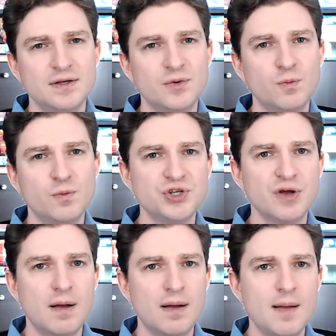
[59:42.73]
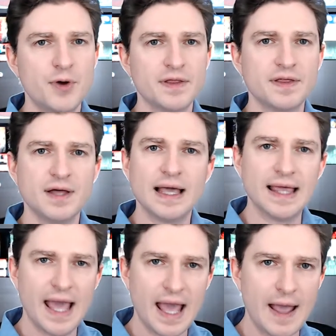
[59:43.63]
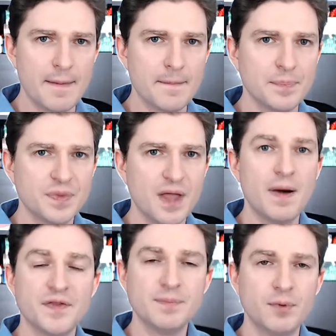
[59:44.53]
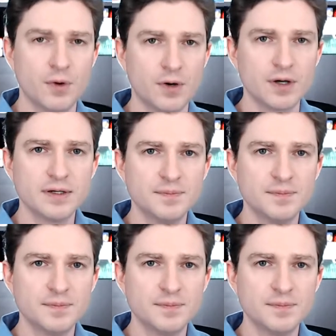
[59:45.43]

would you come up with a game about the board